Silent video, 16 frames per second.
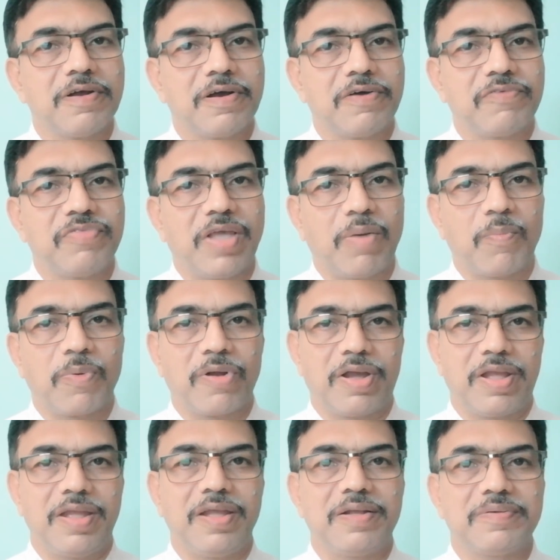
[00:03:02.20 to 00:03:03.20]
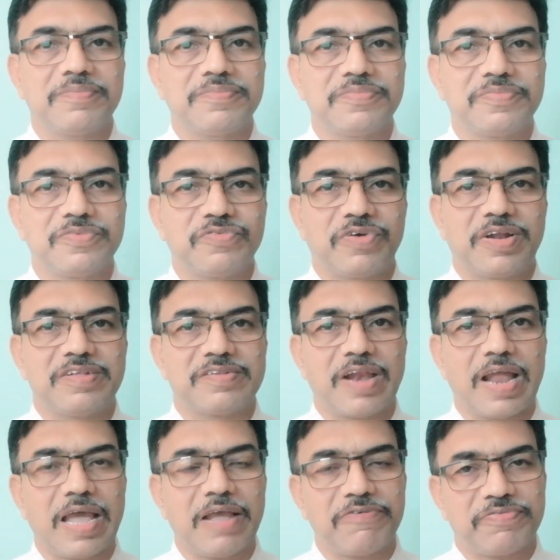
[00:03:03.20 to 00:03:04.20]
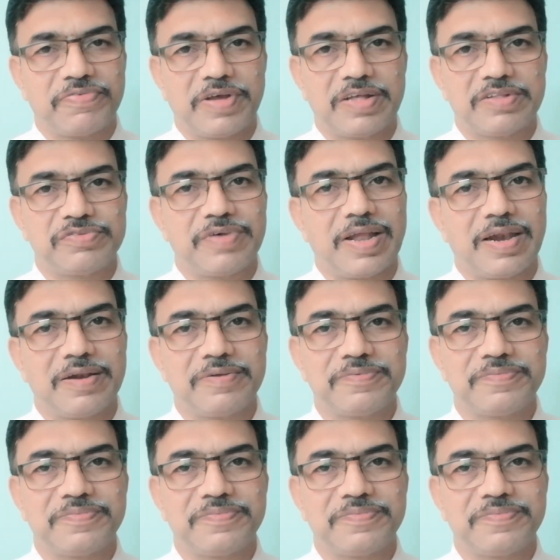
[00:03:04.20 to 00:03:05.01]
of the employee for his life as well.